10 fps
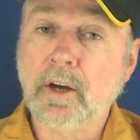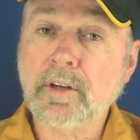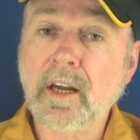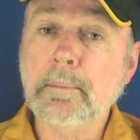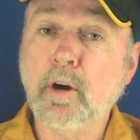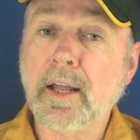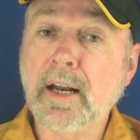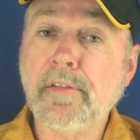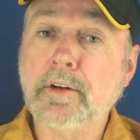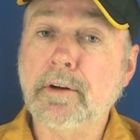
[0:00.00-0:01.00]
okay, by
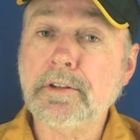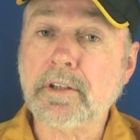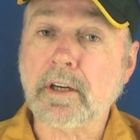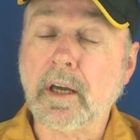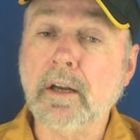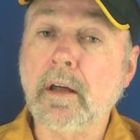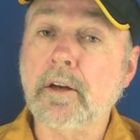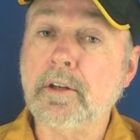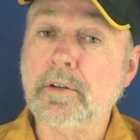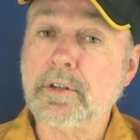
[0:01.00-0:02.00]
another Gnostic in
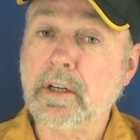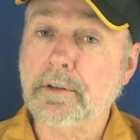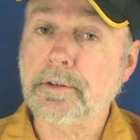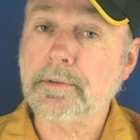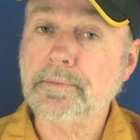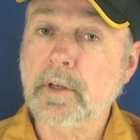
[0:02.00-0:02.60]
New Zealand.